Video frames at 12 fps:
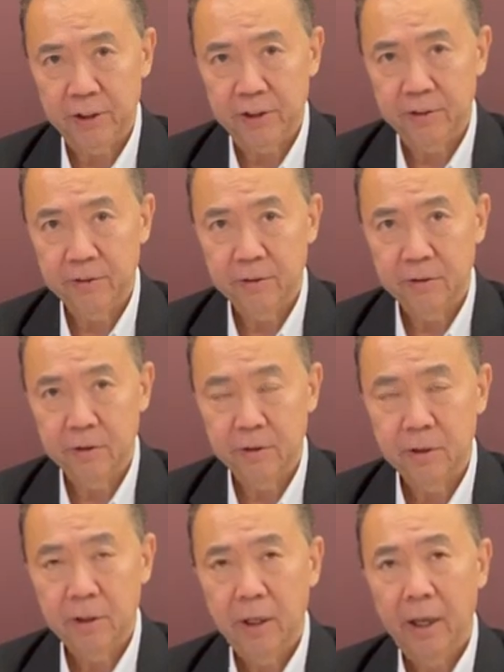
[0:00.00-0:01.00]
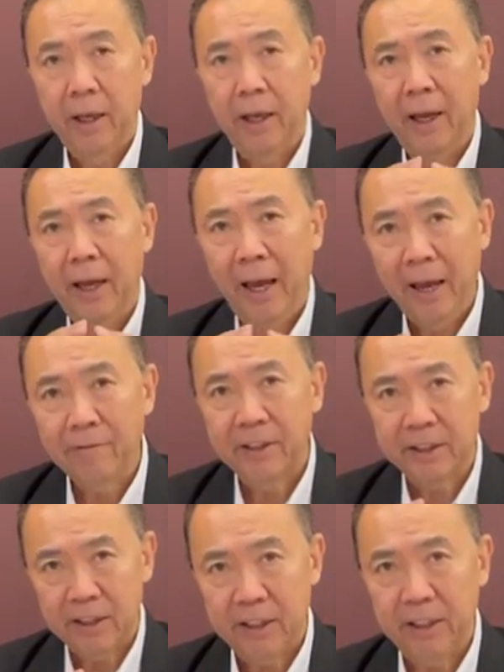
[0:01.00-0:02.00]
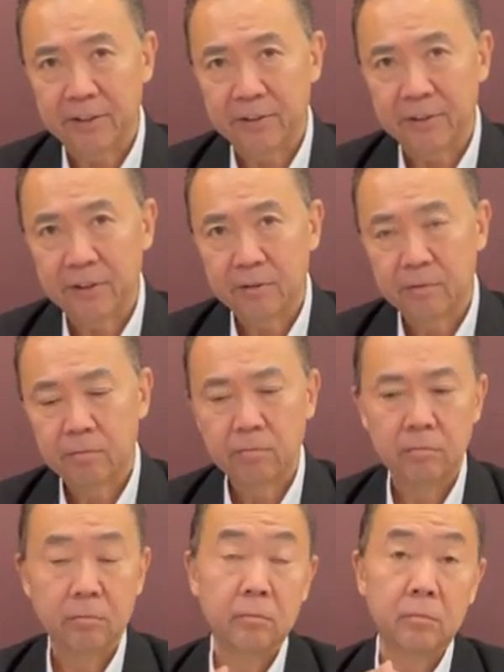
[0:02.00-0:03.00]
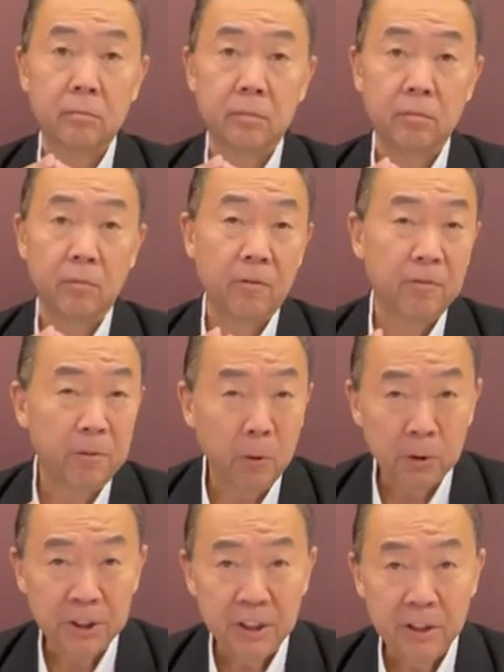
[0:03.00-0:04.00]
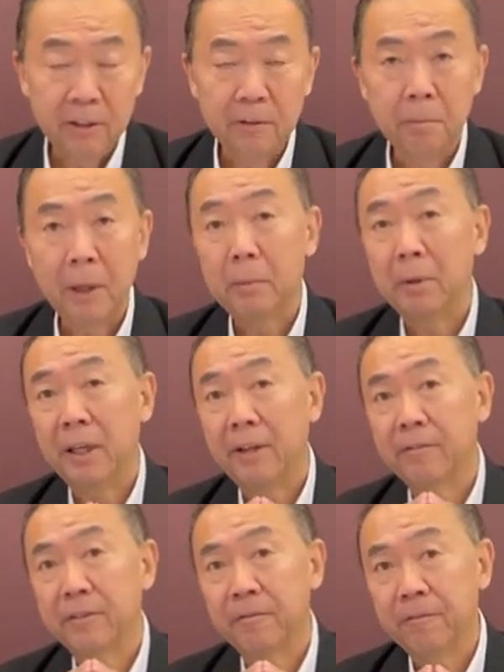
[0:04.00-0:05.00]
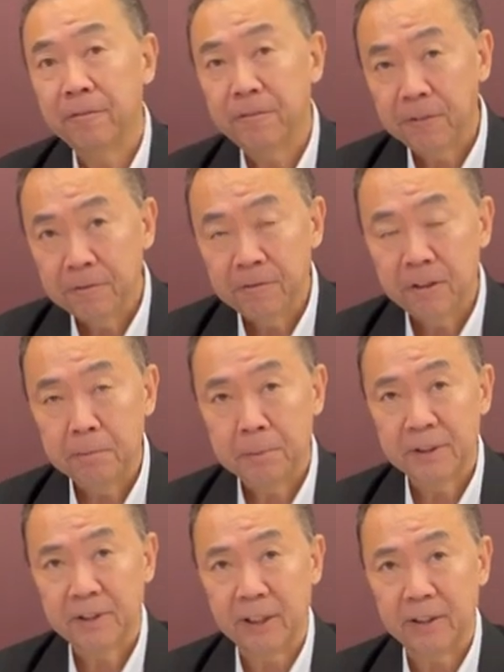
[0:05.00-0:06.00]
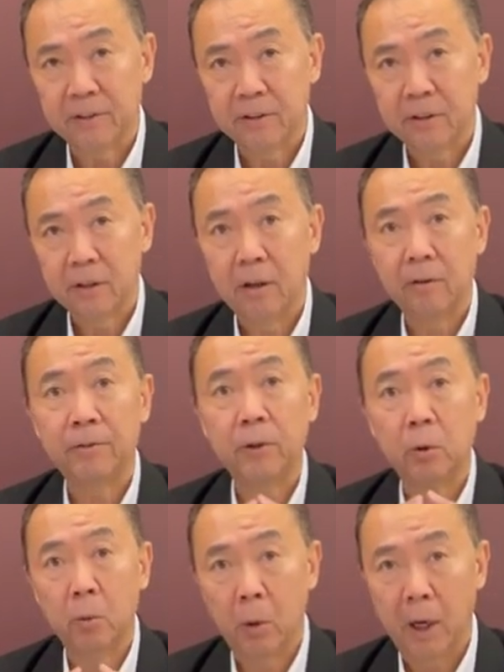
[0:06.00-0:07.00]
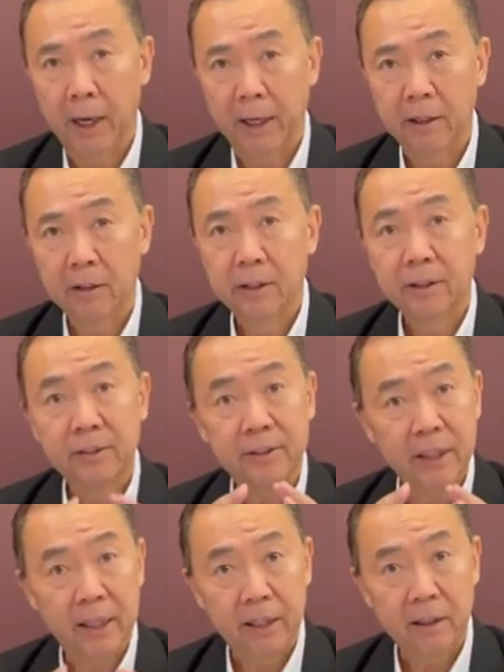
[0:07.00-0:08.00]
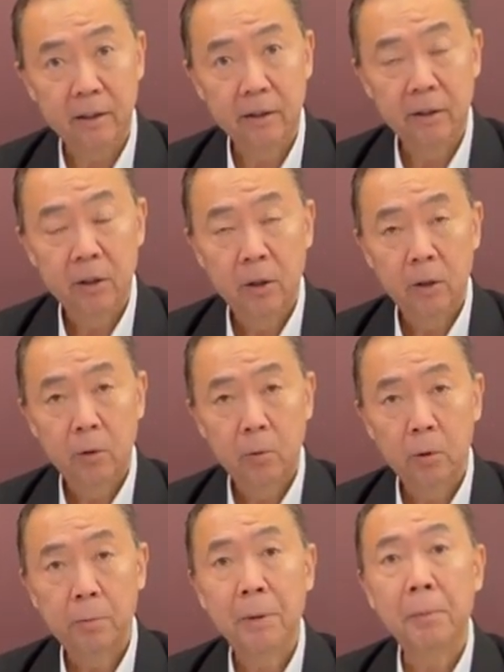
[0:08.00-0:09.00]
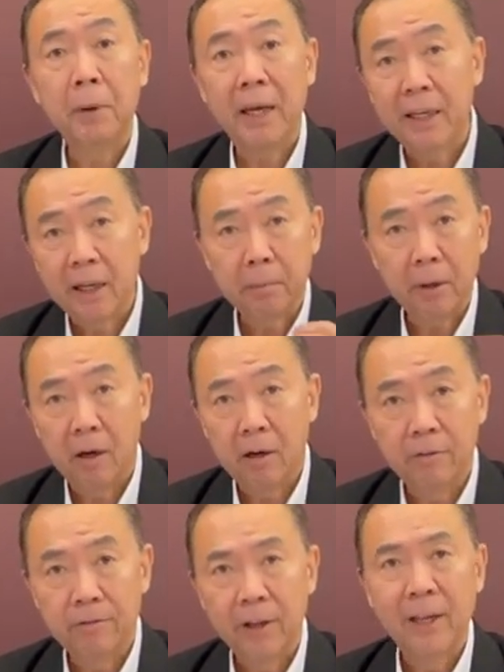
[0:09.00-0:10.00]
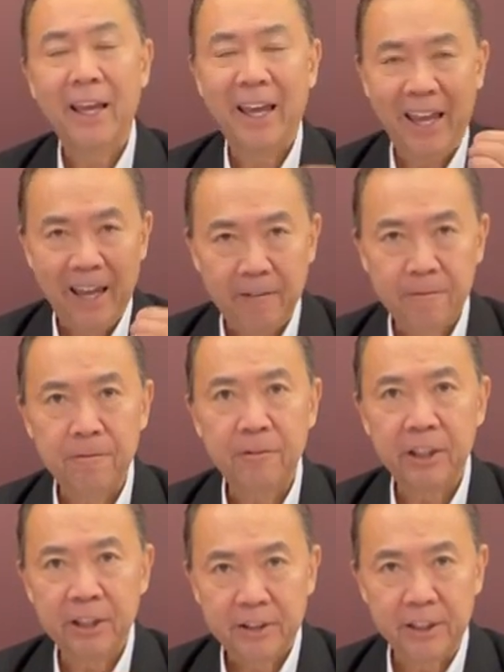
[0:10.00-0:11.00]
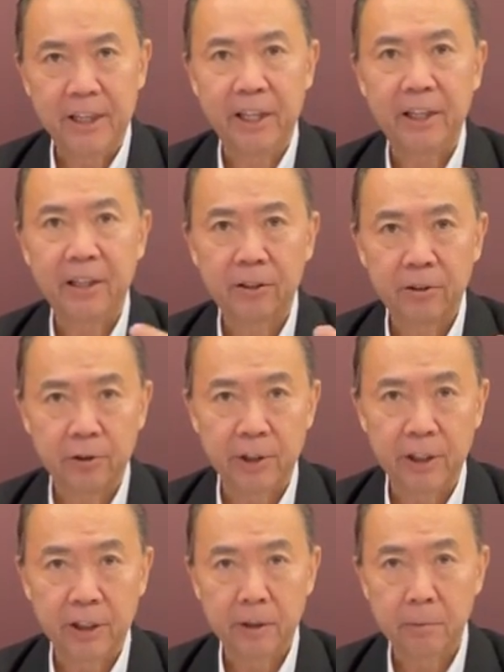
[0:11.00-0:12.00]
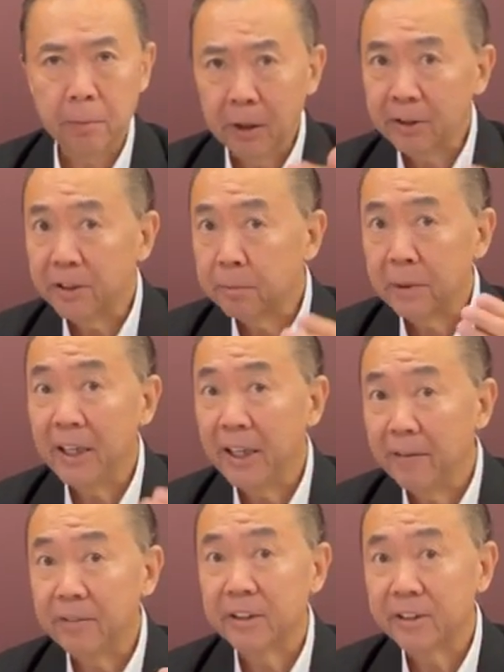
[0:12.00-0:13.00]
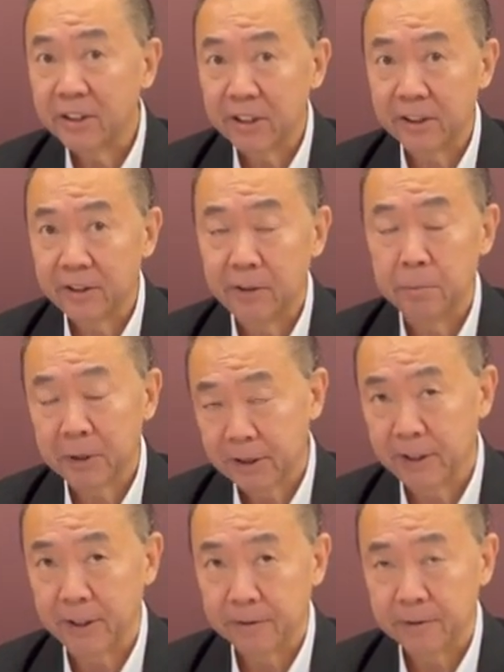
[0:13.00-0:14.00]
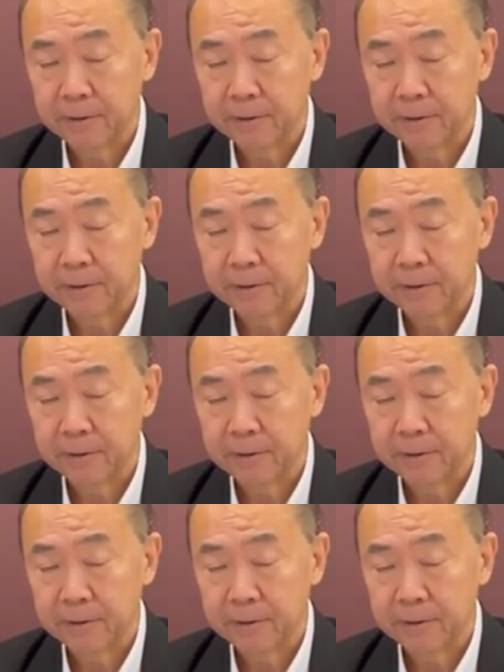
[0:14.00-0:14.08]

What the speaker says: is have at least 40, maybe even 50% of your wine cellar would be made up of everyday drinking, possibly even 60%.